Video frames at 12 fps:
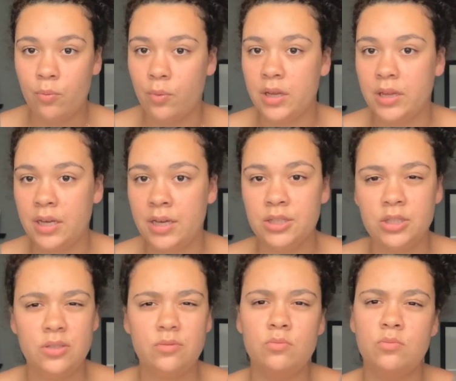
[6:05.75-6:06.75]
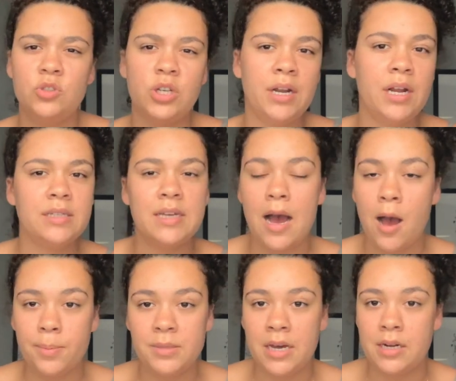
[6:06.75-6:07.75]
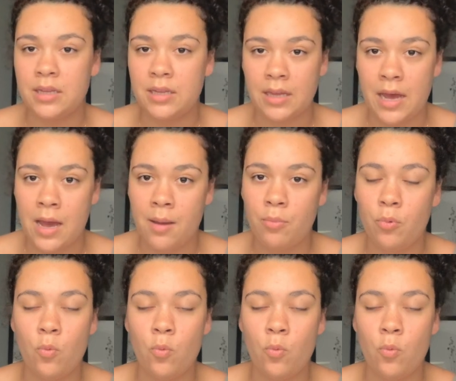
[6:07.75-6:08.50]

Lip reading: with it, try not to opt out of the lab.